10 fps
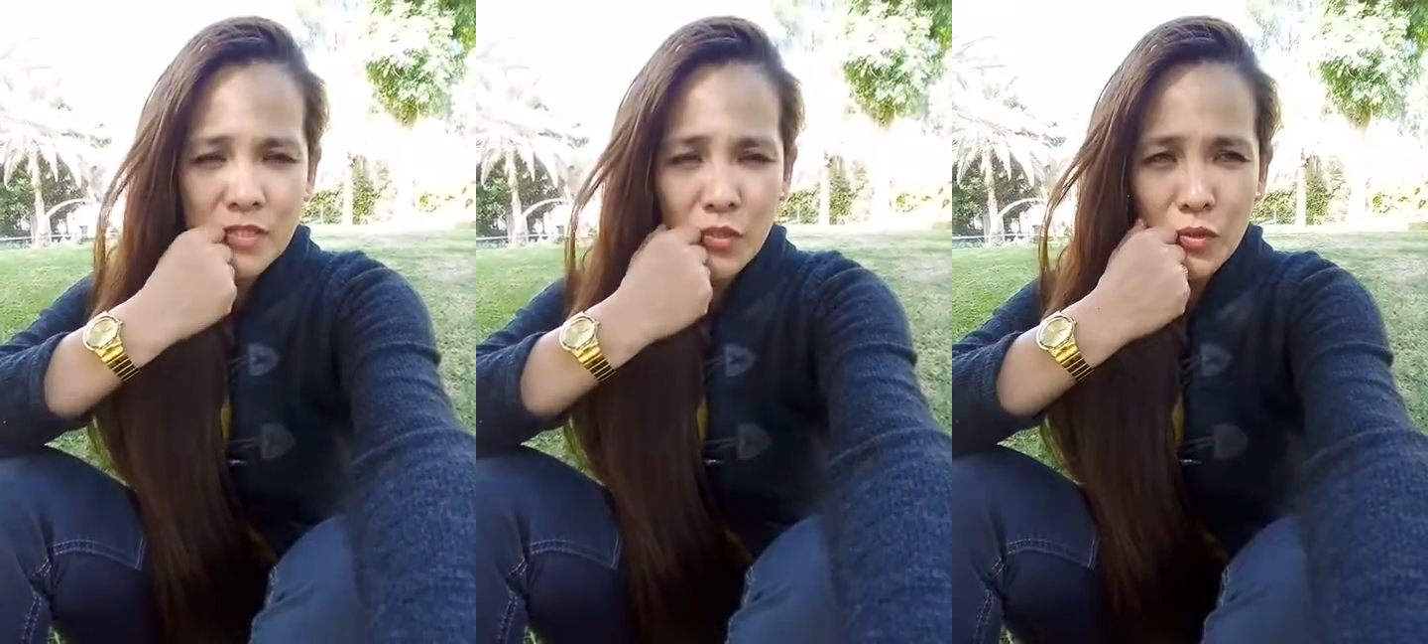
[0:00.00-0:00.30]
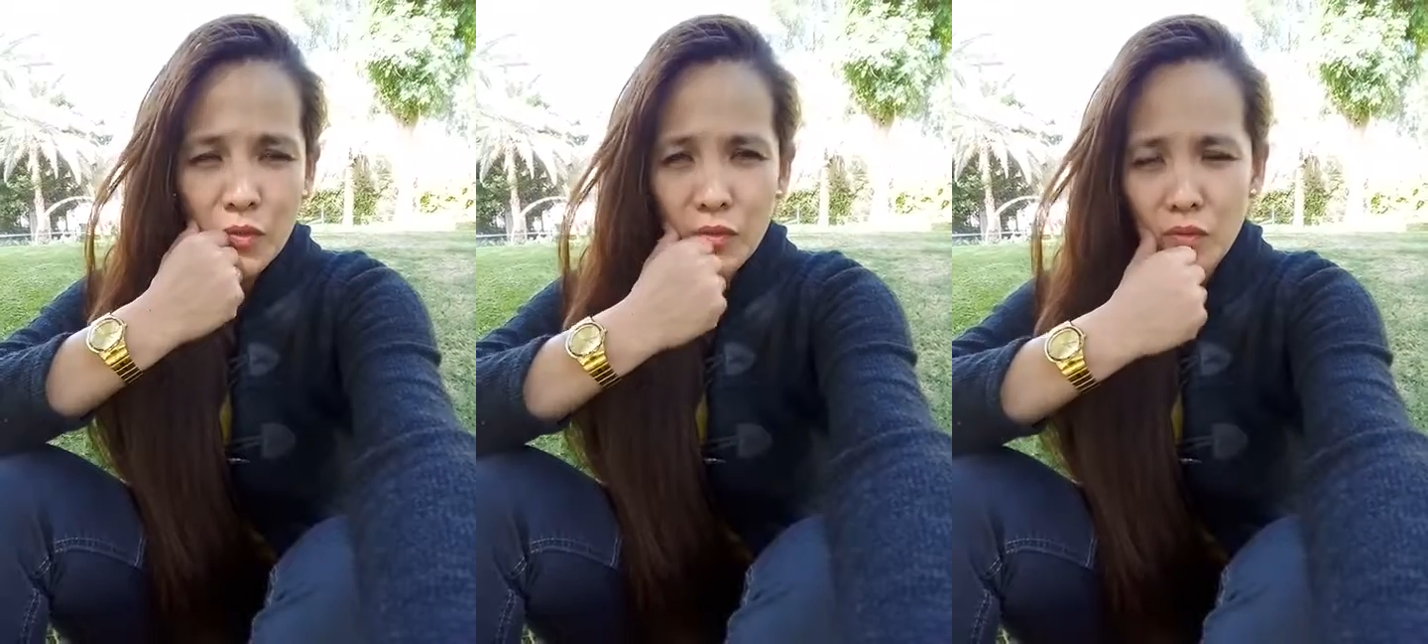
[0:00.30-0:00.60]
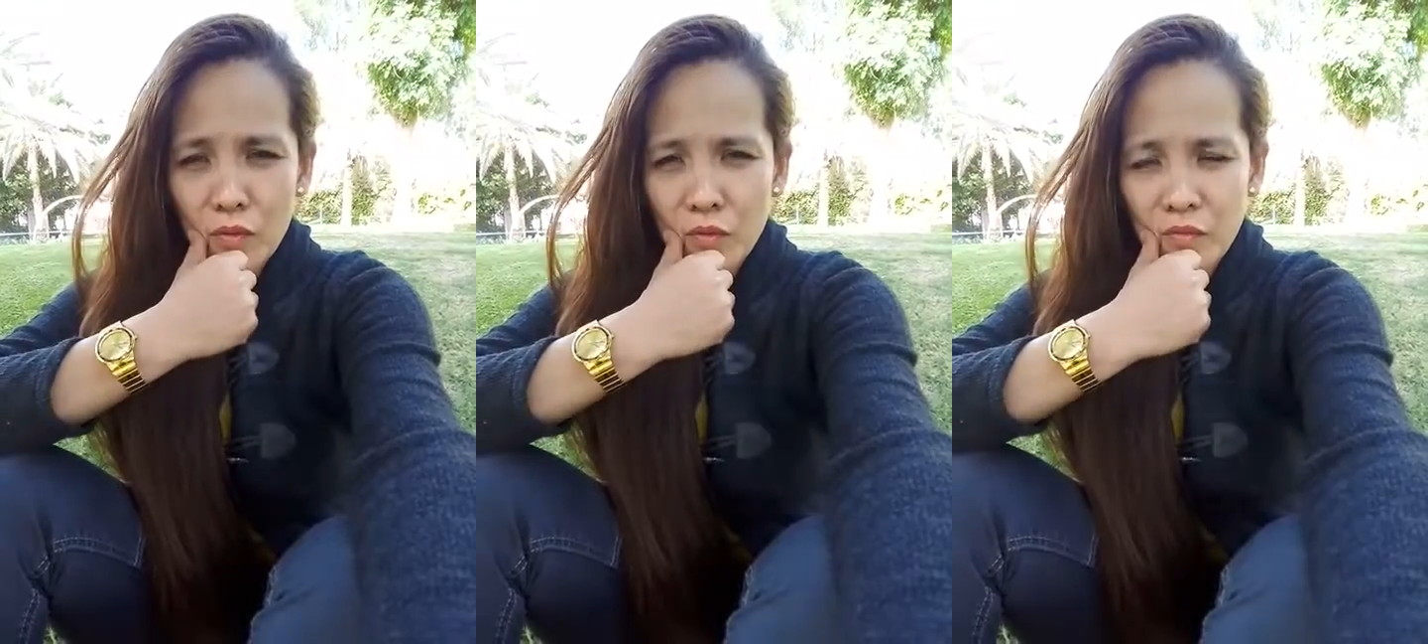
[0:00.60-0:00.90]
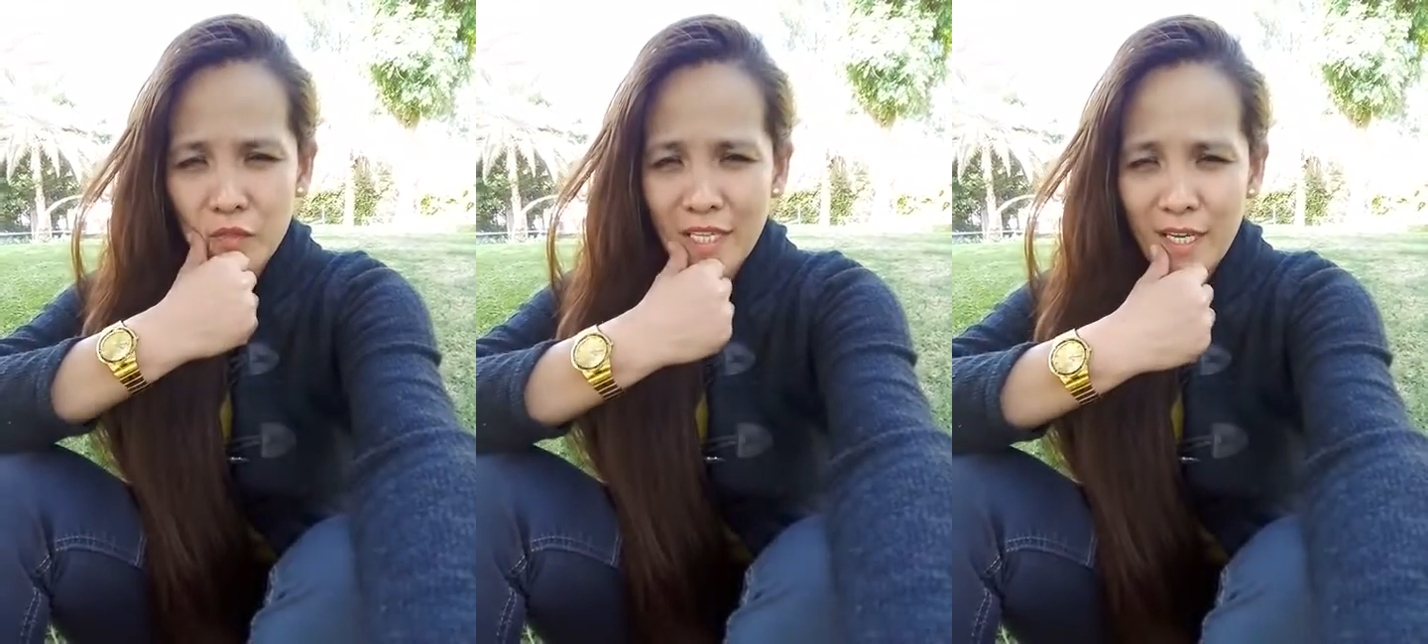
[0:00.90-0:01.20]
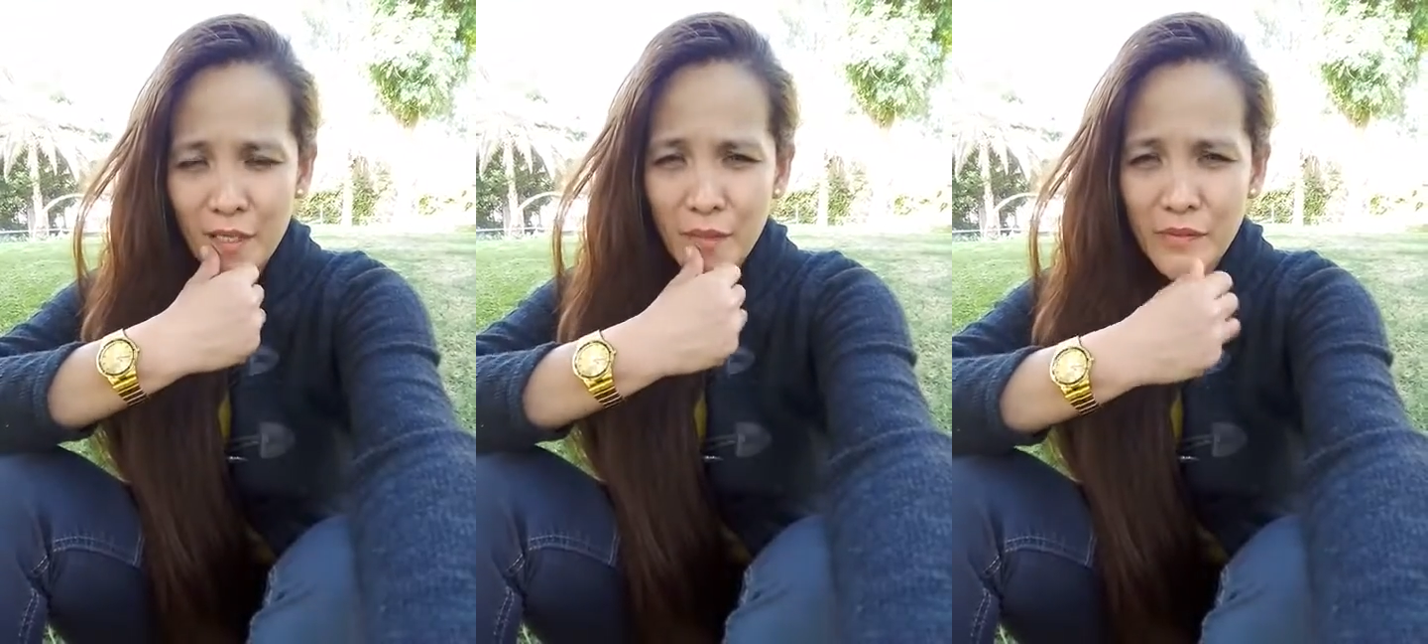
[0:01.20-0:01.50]
So for
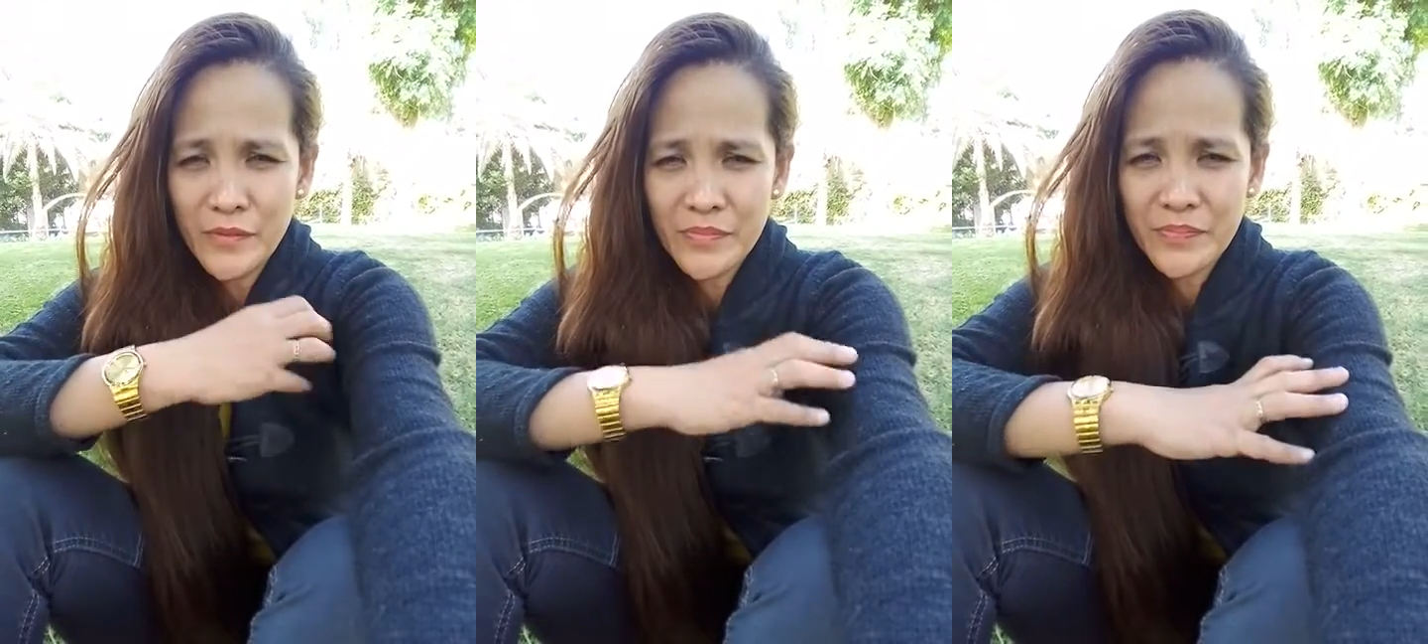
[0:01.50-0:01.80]
now,